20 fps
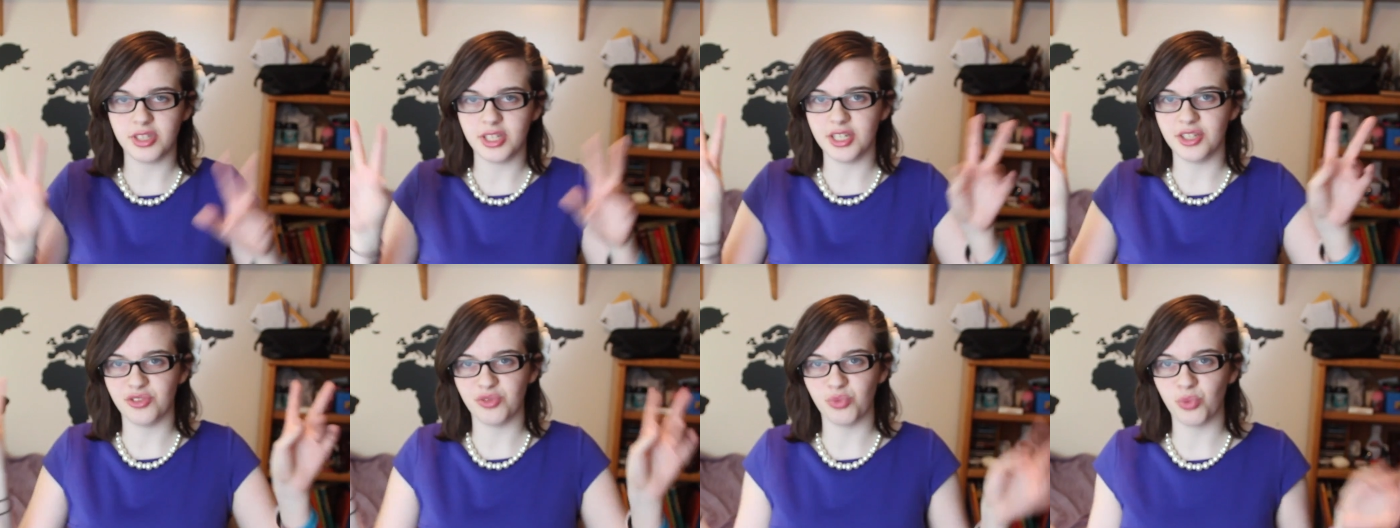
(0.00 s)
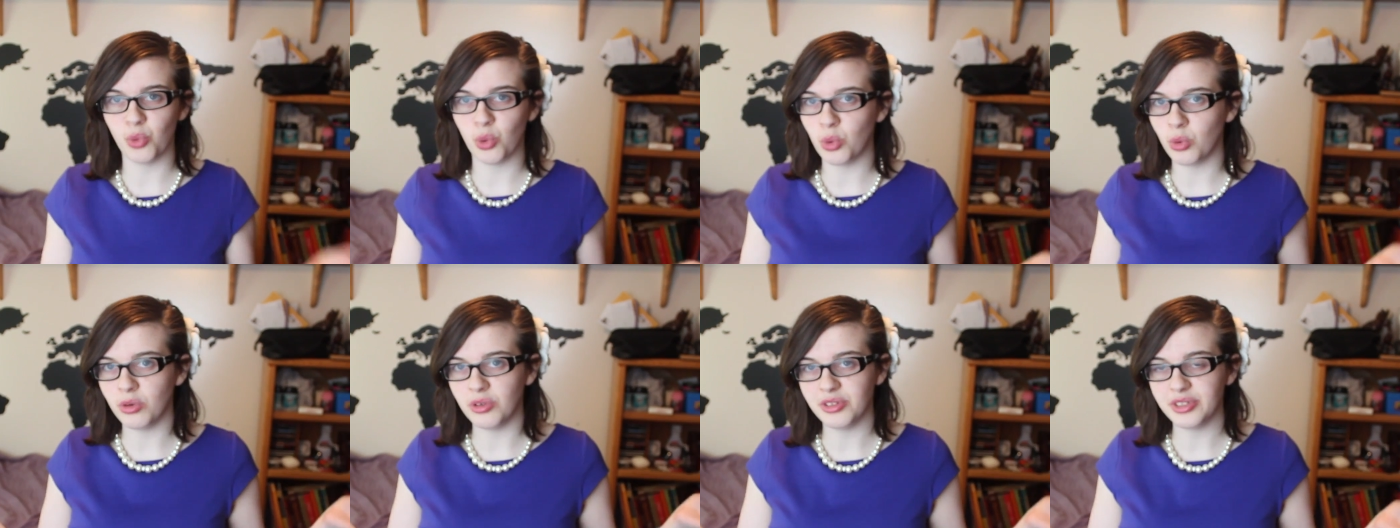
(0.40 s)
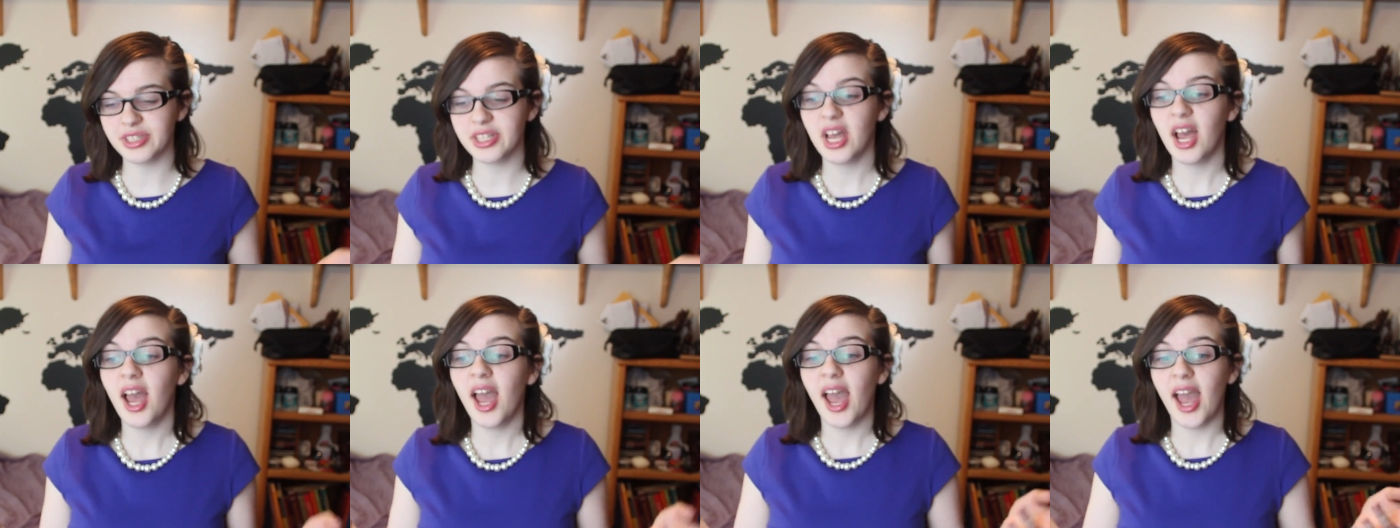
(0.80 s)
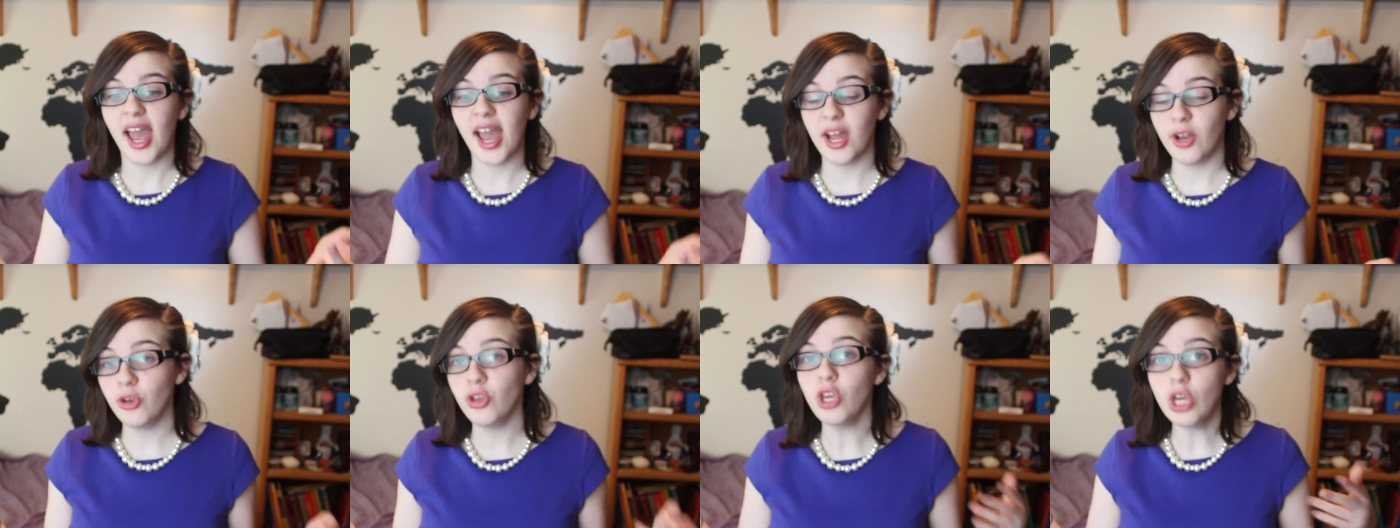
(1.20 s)
these rules,
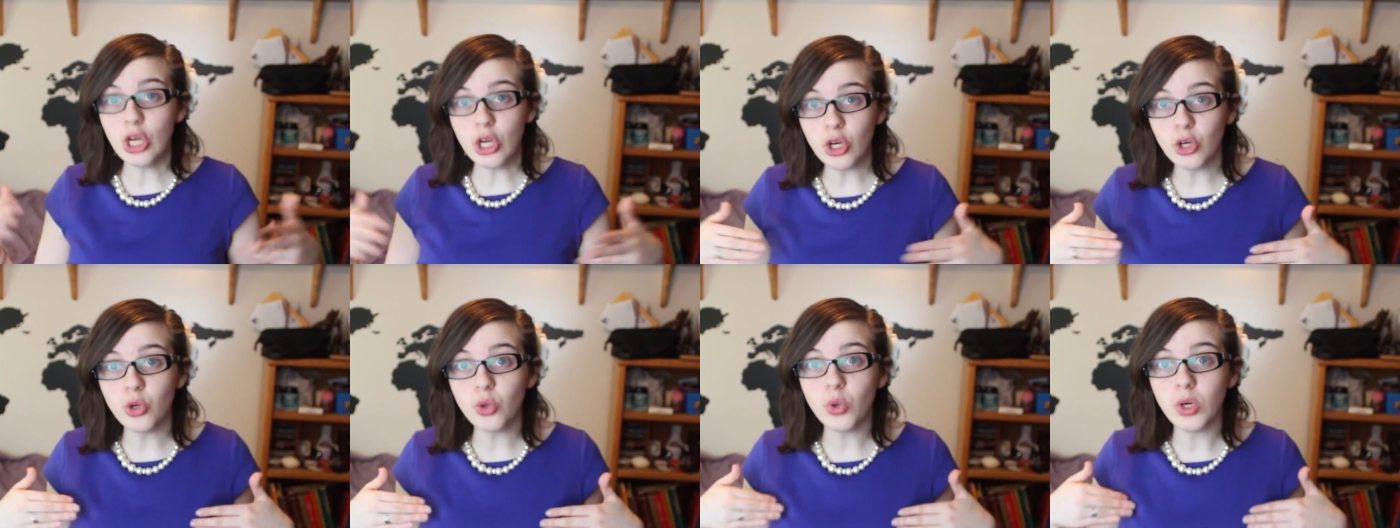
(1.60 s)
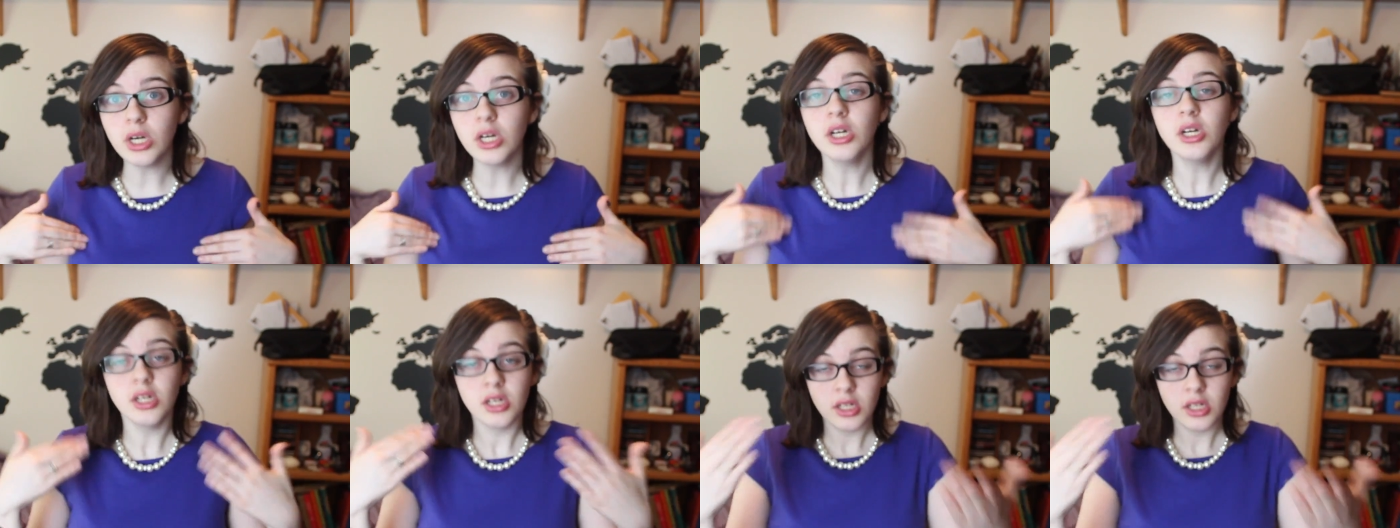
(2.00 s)
and you,